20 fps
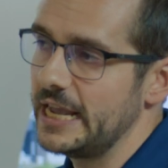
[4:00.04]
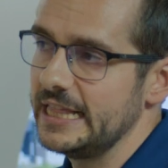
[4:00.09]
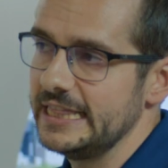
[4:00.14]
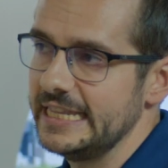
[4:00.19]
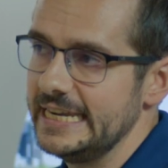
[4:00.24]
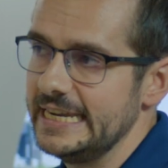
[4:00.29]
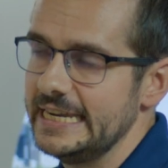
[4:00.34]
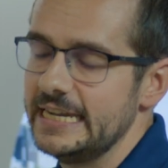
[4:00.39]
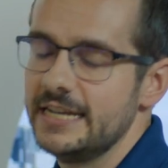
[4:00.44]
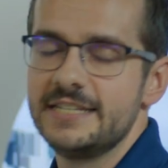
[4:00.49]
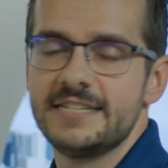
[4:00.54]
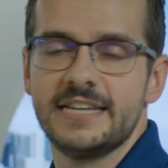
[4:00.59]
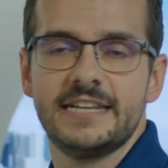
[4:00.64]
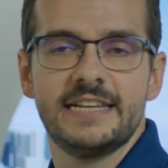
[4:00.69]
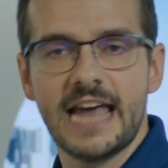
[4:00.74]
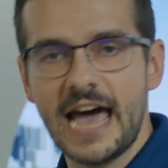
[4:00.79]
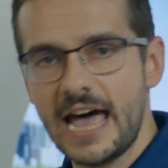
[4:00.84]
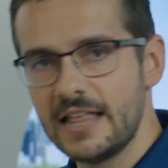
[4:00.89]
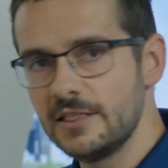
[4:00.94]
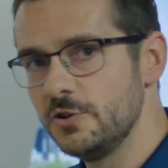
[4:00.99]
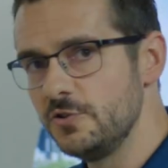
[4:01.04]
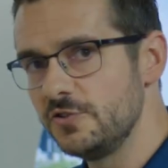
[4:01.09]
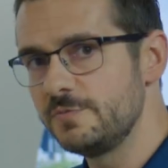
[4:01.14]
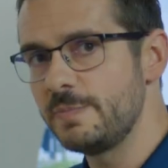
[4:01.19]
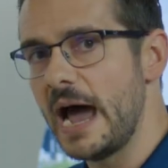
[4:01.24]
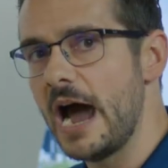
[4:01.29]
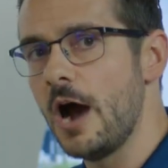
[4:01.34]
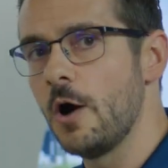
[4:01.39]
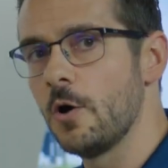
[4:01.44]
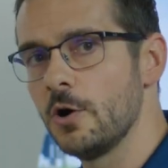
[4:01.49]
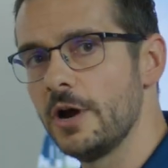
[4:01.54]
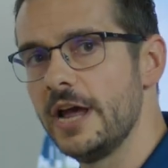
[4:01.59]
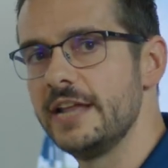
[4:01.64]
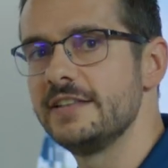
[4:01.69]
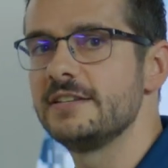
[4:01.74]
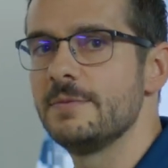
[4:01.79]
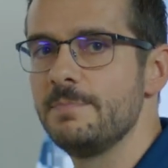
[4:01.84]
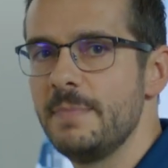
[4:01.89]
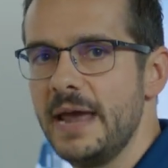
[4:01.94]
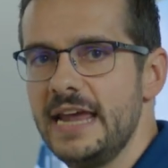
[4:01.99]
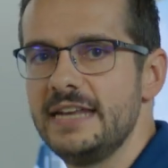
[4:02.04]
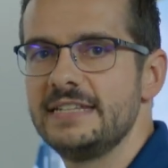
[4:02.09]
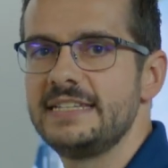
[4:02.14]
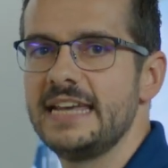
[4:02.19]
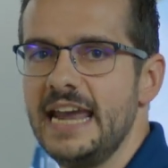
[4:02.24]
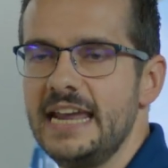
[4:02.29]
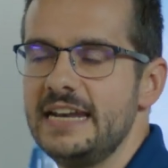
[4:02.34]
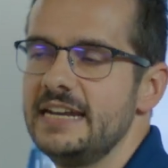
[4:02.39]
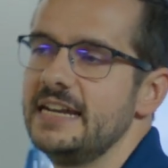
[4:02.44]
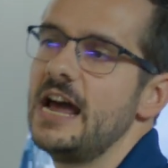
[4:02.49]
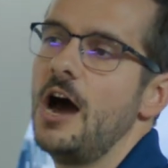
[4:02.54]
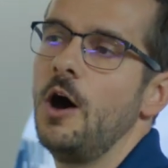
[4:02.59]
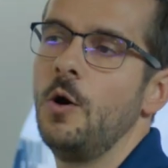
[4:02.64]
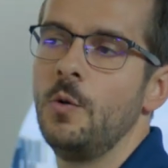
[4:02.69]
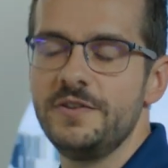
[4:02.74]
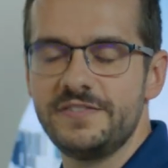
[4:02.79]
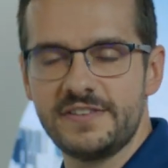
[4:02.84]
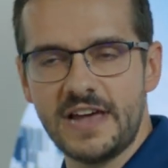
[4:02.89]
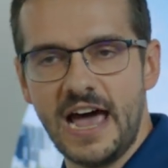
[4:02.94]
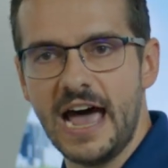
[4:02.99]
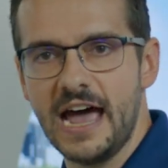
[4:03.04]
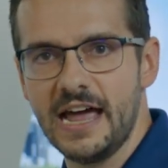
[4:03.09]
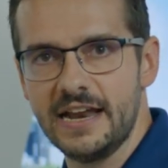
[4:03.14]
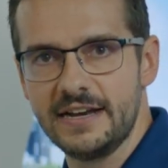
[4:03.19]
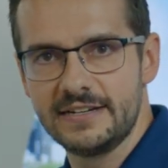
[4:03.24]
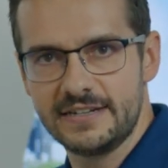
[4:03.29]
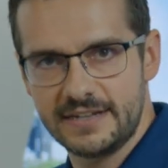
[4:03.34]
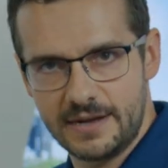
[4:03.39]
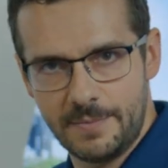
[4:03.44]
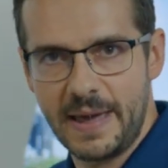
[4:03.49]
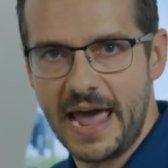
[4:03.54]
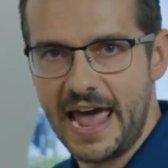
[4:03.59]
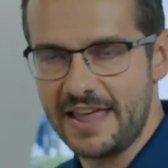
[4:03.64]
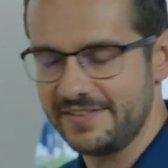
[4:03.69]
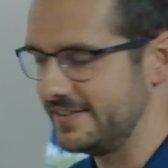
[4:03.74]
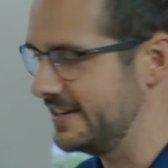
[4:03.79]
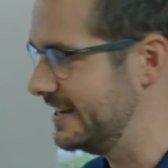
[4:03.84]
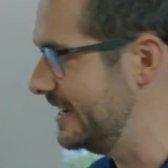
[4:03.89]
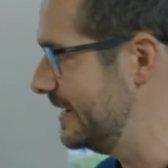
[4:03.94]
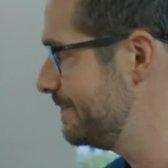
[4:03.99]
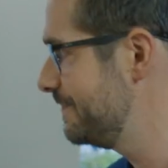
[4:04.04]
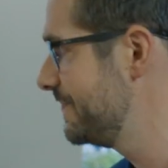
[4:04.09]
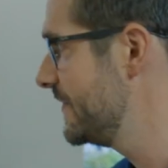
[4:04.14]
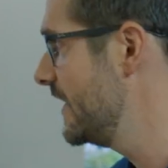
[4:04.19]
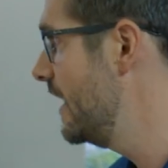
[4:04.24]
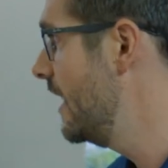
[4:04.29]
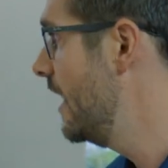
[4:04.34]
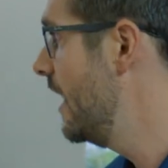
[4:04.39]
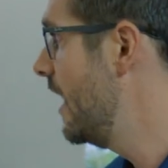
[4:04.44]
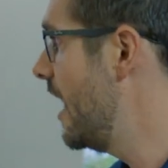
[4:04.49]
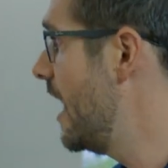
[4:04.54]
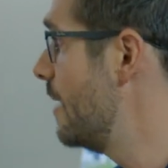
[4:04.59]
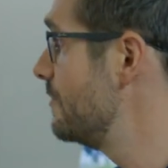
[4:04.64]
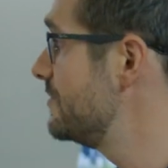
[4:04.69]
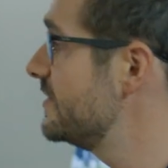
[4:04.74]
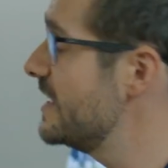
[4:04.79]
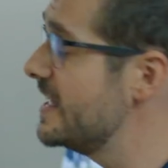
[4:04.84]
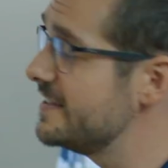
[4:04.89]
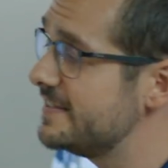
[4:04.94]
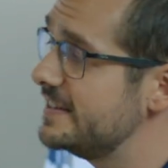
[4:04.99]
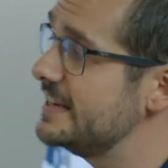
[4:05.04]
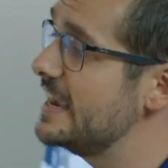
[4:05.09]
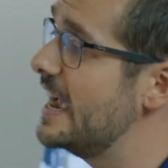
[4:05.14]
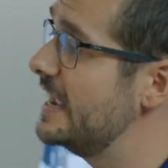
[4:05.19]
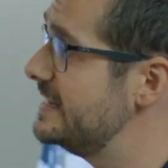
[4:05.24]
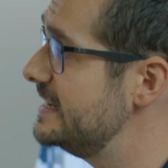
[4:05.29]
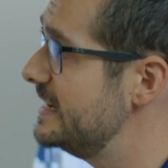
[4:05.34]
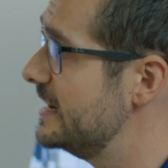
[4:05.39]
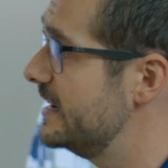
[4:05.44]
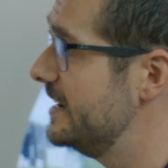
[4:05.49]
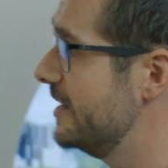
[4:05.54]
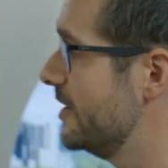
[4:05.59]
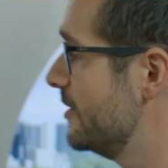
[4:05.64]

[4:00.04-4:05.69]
quickly to not lose power and to maintain an always-on capacity? So that's the idea